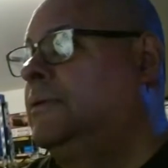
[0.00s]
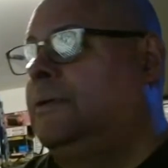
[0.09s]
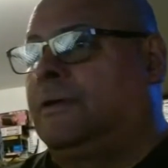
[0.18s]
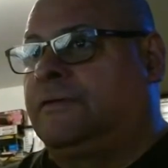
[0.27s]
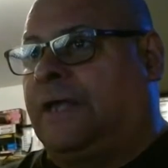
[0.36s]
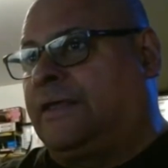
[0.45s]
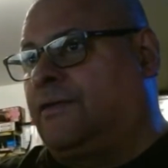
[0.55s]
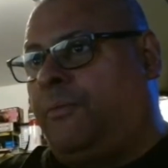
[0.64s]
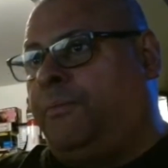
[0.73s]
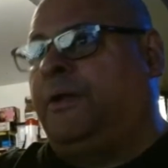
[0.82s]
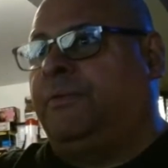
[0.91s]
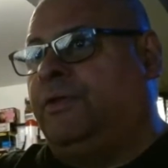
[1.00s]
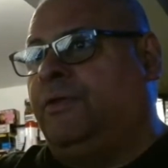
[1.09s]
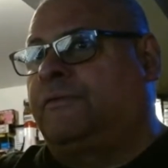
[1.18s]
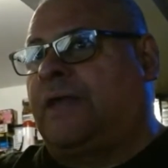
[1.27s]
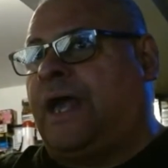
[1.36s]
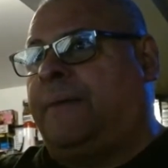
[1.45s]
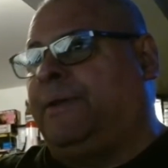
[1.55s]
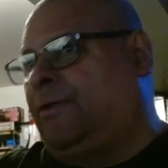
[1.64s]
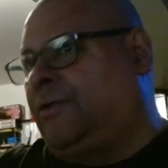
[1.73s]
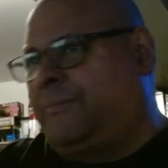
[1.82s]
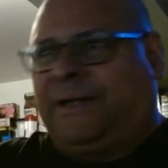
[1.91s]
Because I just open up a new tab and
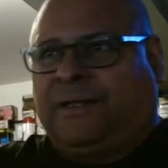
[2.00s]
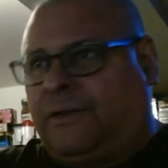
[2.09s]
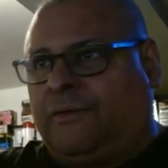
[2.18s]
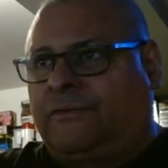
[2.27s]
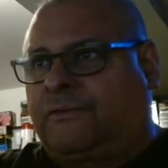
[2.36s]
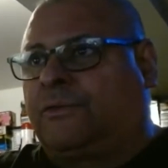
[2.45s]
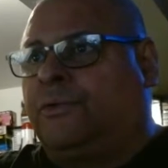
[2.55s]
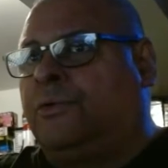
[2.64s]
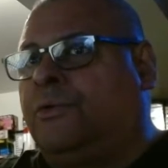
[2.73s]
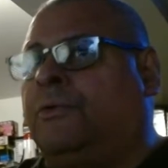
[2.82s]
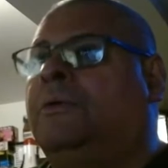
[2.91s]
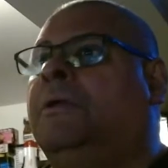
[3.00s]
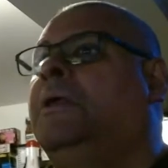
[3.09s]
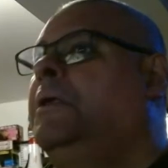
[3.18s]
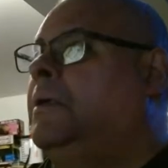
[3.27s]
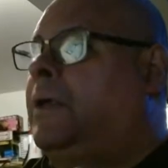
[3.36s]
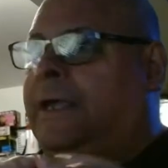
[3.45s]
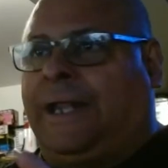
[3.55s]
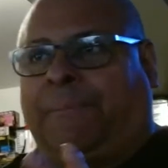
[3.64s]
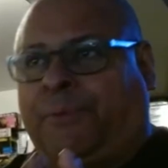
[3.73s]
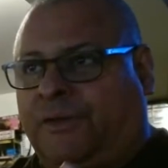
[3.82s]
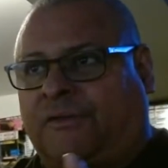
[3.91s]
it automatically goes to Google. And I
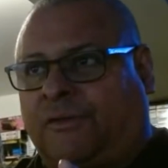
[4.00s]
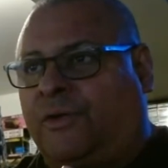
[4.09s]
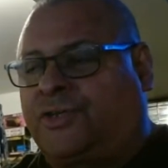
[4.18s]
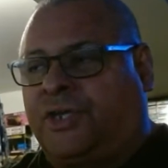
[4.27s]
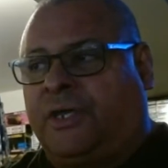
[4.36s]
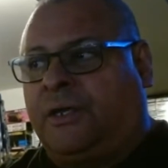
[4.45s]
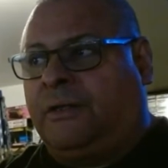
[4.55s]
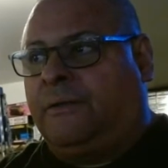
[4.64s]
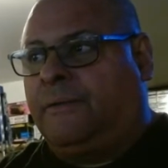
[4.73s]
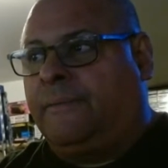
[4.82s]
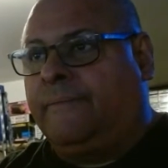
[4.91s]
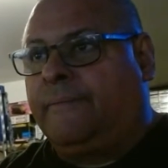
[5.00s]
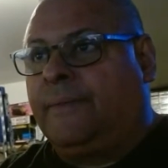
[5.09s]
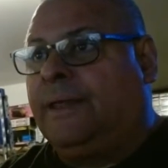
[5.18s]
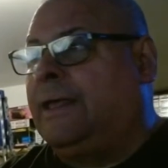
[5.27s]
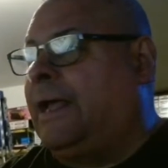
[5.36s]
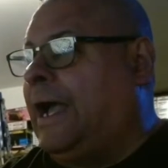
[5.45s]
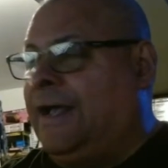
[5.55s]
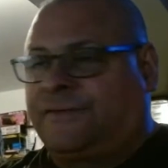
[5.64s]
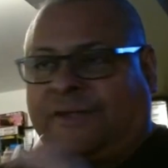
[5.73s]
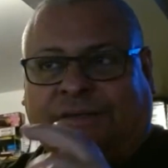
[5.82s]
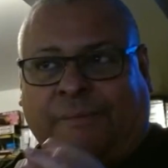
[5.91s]
put the search in.
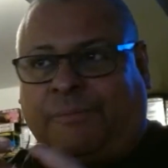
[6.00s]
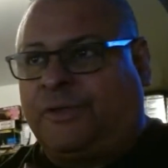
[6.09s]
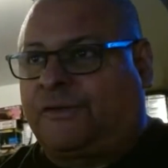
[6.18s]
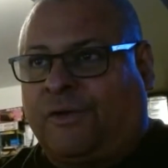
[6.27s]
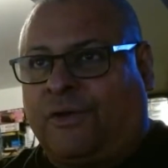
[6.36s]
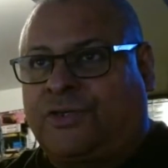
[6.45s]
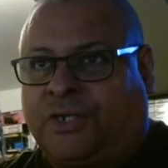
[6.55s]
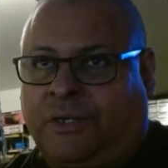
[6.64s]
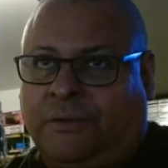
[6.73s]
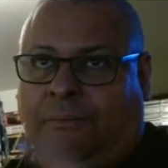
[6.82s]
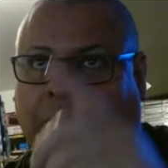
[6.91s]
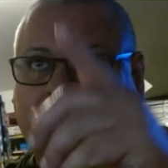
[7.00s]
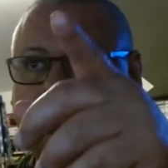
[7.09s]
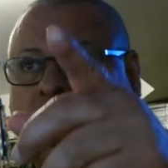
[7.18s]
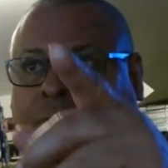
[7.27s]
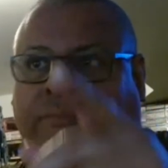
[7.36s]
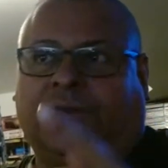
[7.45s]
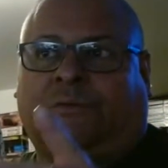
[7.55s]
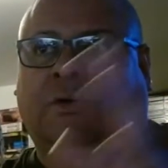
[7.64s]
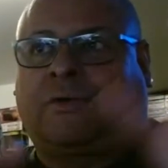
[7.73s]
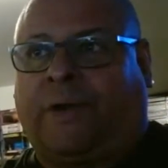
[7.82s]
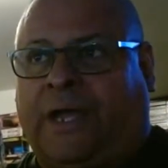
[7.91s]
As soon as I put the search in, boom, this
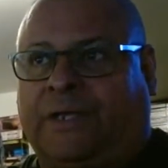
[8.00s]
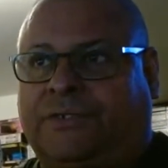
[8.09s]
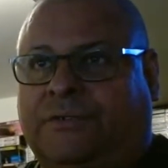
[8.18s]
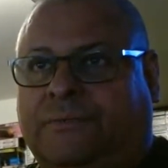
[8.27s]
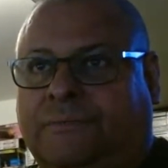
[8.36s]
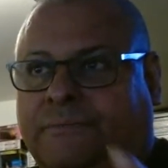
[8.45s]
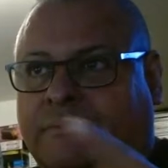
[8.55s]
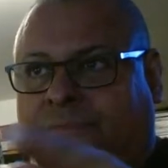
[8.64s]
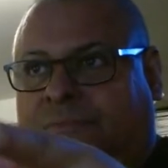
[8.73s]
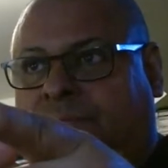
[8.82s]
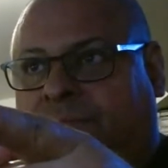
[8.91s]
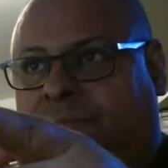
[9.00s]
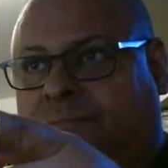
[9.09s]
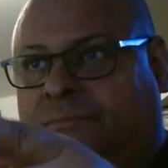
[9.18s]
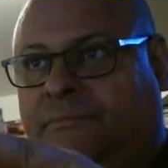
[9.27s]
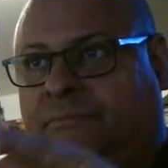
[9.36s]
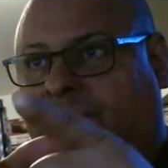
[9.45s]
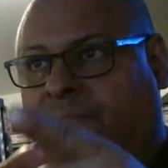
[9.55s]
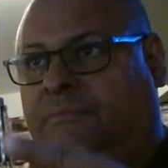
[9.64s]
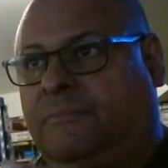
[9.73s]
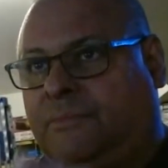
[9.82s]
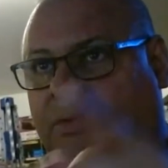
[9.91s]
one crashed.
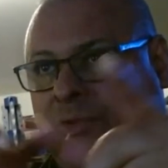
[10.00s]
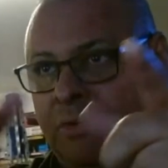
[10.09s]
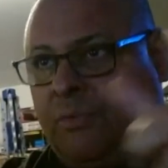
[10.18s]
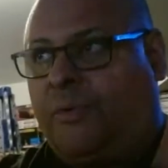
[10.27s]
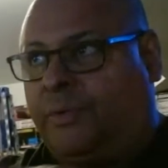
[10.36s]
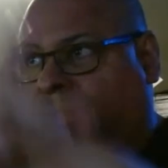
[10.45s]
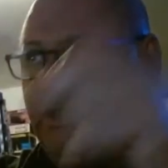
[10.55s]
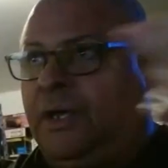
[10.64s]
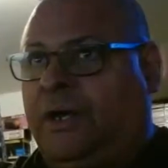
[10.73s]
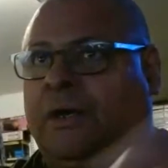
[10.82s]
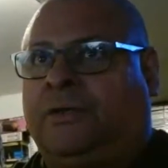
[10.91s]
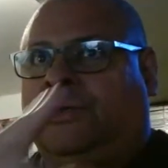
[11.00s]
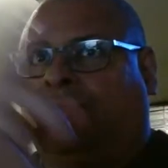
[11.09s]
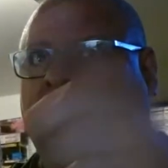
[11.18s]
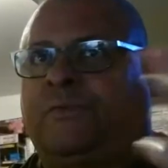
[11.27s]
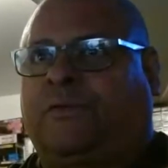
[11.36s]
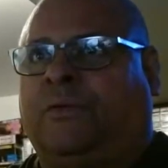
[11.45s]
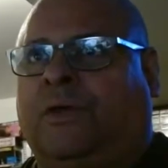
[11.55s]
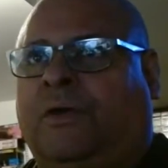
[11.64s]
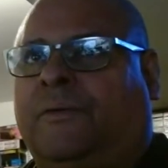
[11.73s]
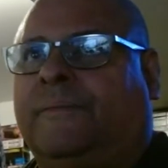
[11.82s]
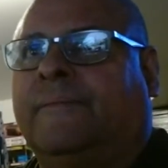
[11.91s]
The one with the YouTube Studio.